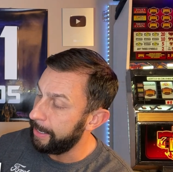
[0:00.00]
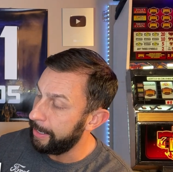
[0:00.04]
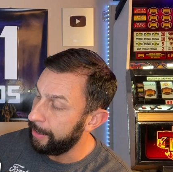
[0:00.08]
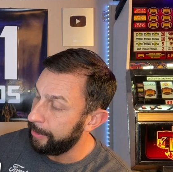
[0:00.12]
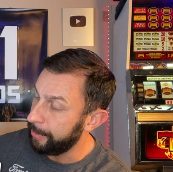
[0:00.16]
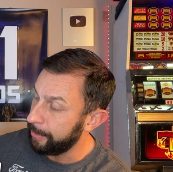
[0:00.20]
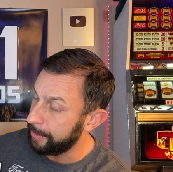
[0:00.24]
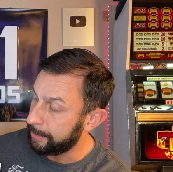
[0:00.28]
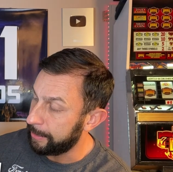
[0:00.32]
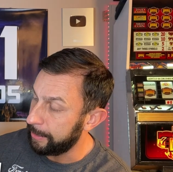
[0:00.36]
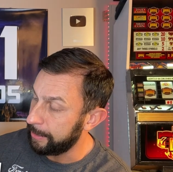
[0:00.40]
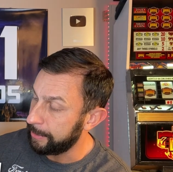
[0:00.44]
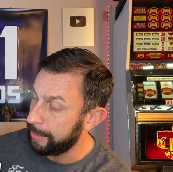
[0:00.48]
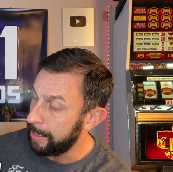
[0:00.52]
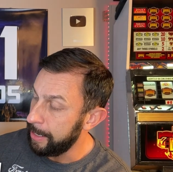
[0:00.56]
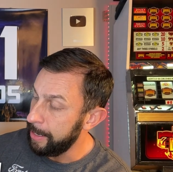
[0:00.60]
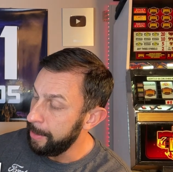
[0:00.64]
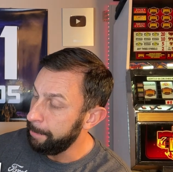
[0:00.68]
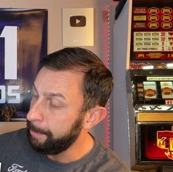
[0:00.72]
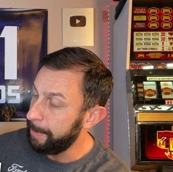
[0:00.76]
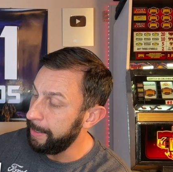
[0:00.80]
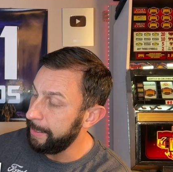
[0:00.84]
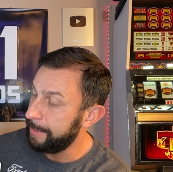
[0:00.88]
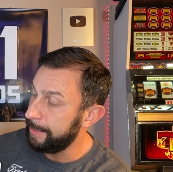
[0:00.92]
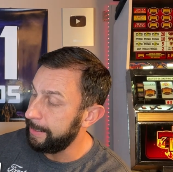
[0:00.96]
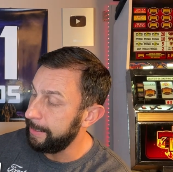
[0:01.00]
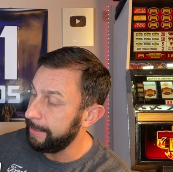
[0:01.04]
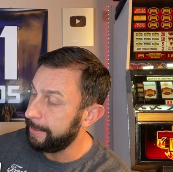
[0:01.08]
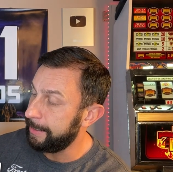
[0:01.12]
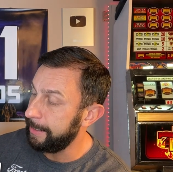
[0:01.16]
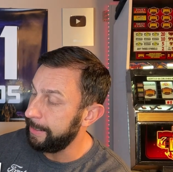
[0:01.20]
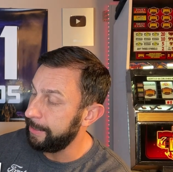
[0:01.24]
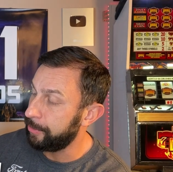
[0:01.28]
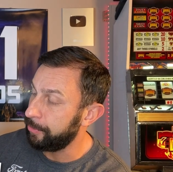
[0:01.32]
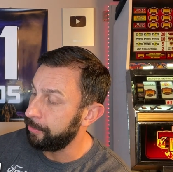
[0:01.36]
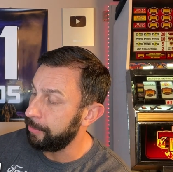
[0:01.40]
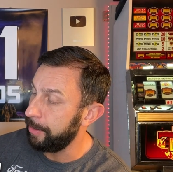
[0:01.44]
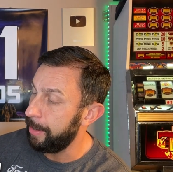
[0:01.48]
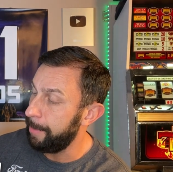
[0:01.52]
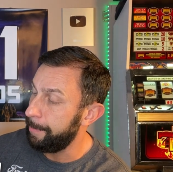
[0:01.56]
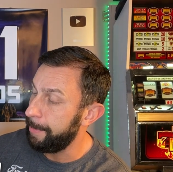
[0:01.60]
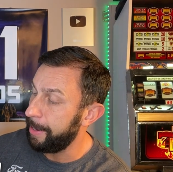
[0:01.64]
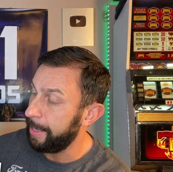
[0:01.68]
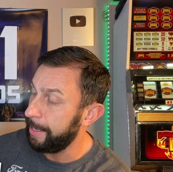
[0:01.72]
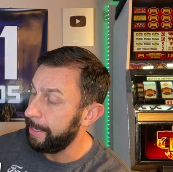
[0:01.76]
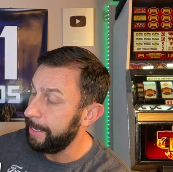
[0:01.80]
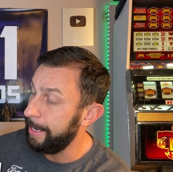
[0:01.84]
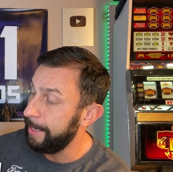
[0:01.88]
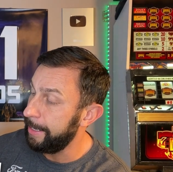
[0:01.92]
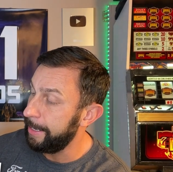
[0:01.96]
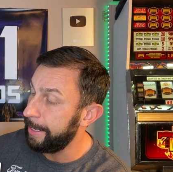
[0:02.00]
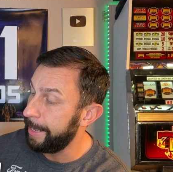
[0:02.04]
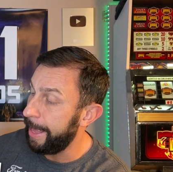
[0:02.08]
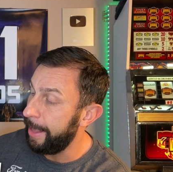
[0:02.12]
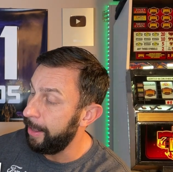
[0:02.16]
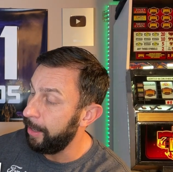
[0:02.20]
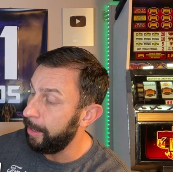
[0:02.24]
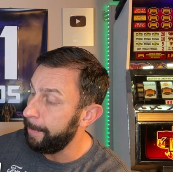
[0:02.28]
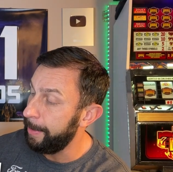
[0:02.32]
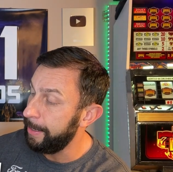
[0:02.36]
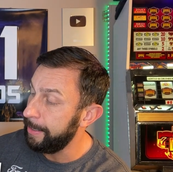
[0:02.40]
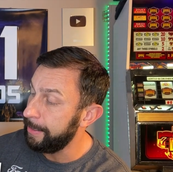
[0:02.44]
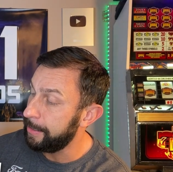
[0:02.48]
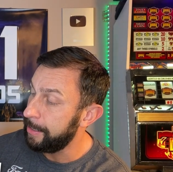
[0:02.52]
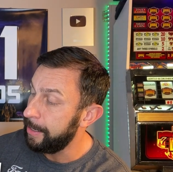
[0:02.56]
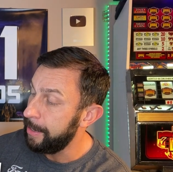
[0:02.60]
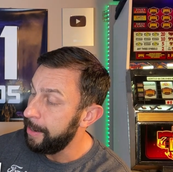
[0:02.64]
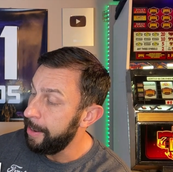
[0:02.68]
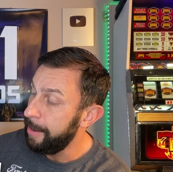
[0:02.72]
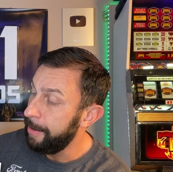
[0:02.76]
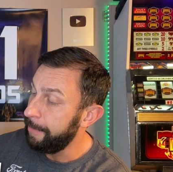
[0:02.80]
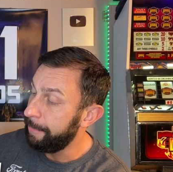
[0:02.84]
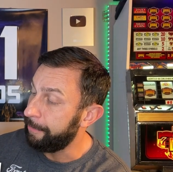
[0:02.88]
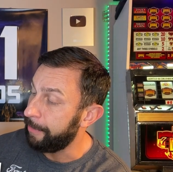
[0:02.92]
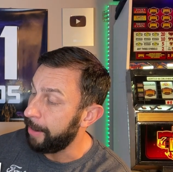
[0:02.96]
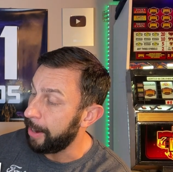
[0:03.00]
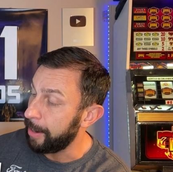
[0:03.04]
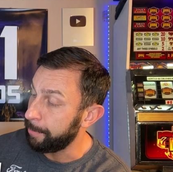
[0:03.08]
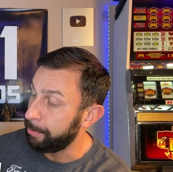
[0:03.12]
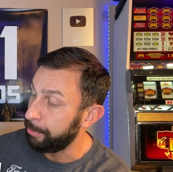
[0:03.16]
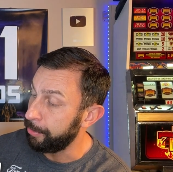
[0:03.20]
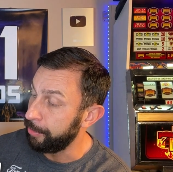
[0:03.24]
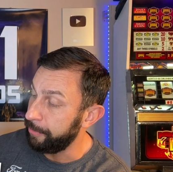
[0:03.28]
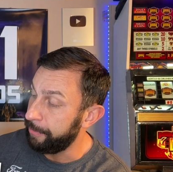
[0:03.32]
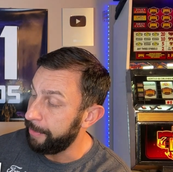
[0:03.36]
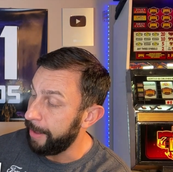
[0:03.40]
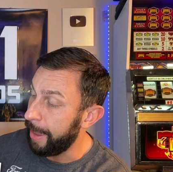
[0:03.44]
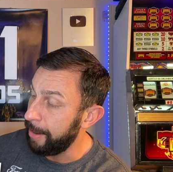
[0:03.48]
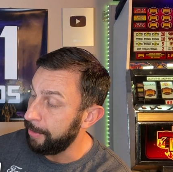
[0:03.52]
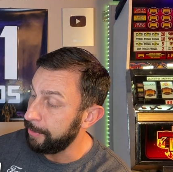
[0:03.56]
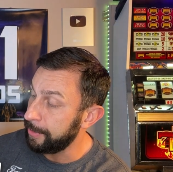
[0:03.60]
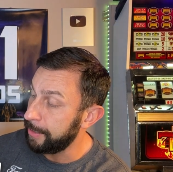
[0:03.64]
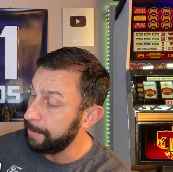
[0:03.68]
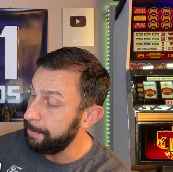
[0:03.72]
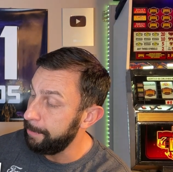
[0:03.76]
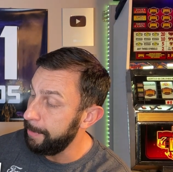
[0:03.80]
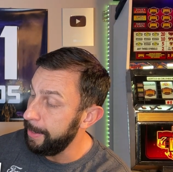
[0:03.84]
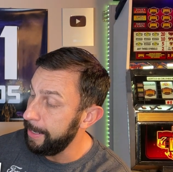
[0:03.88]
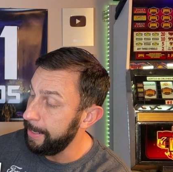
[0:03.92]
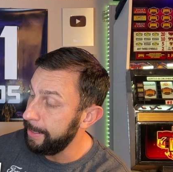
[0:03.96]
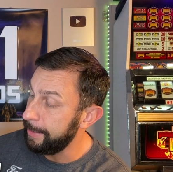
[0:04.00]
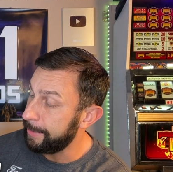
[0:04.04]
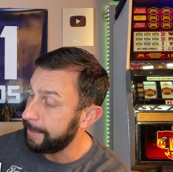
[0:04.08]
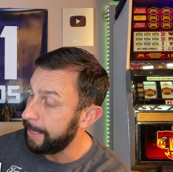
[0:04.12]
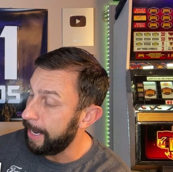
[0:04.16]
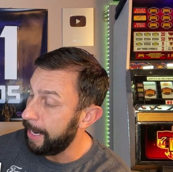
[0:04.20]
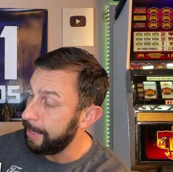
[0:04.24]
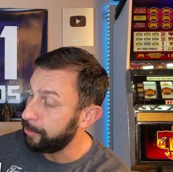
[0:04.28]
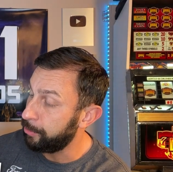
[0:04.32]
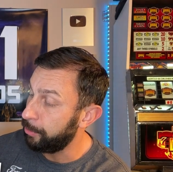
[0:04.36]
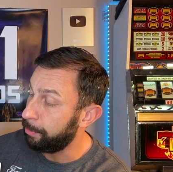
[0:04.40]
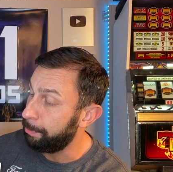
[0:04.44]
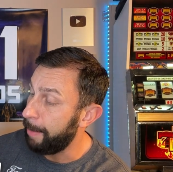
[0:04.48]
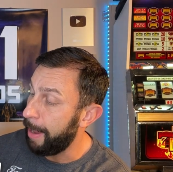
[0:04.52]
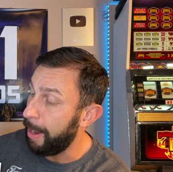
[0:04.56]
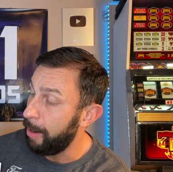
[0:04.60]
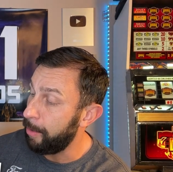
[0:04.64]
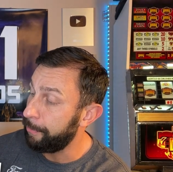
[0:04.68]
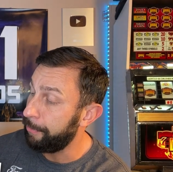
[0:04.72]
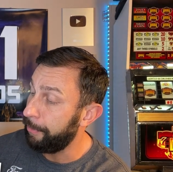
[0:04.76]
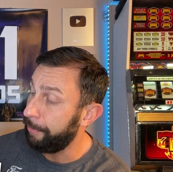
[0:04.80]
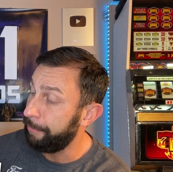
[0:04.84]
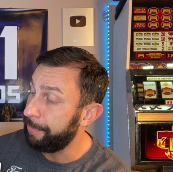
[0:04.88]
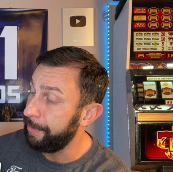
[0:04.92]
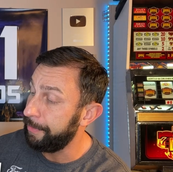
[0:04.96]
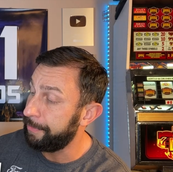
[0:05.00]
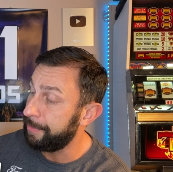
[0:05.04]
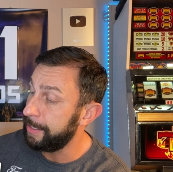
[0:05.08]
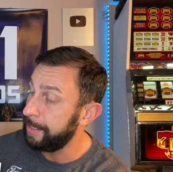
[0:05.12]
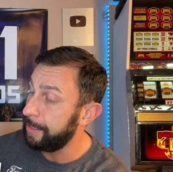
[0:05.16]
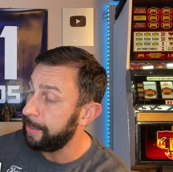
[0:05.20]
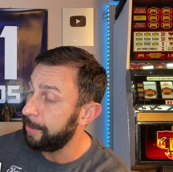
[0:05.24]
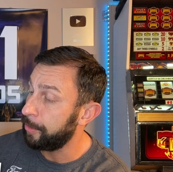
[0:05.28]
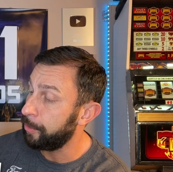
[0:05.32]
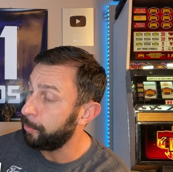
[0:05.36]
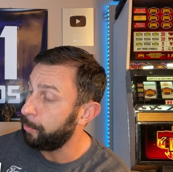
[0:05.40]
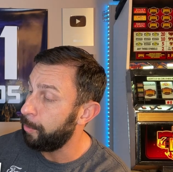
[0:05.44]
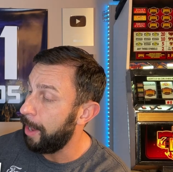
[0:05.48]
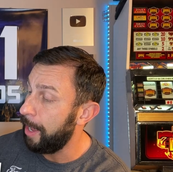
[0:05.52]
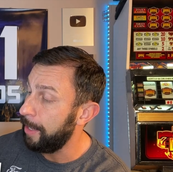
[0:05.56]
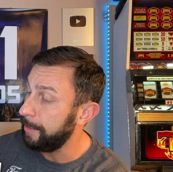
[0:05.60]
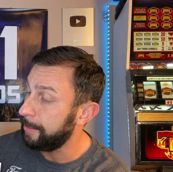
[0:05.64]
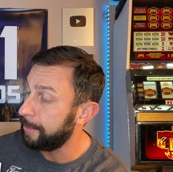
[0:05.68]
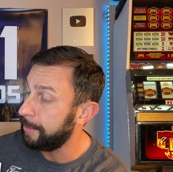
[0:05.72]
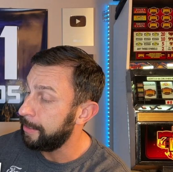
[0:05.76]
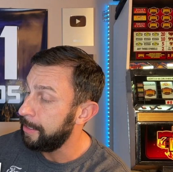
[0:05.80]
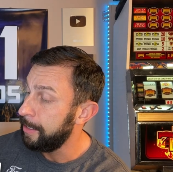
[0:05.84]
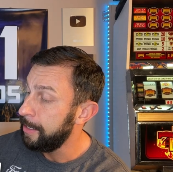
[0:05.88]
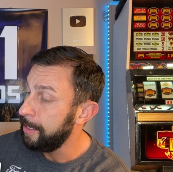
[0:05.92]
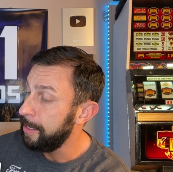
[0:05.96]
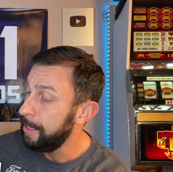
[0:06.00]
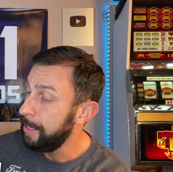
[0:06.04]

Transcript: here, it says P T C ceramic heating element, fireproof housing, mini size with powerful fifteen hundred watts,